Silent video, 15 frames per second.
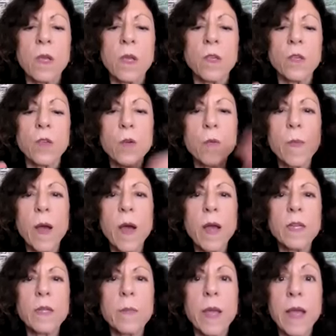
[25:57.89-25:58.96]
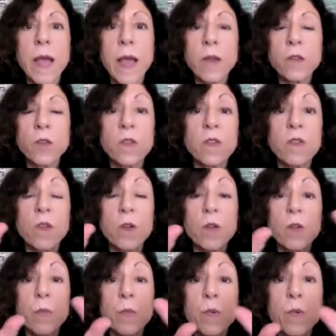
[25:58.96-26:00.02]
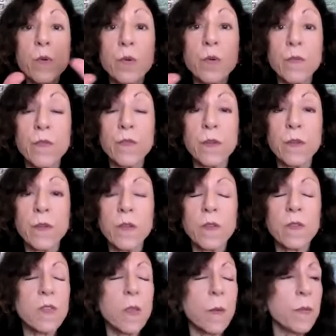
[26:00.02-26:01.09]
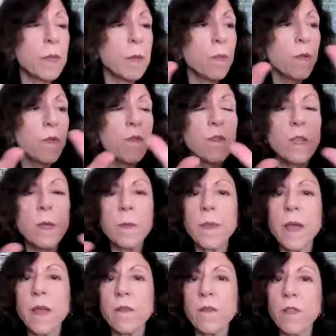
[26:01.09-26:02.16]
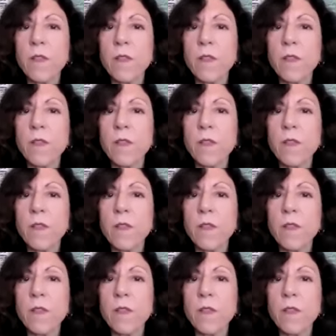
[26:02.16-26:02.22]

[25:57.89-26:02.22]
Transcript: Your body may actually start to move. Some people flip and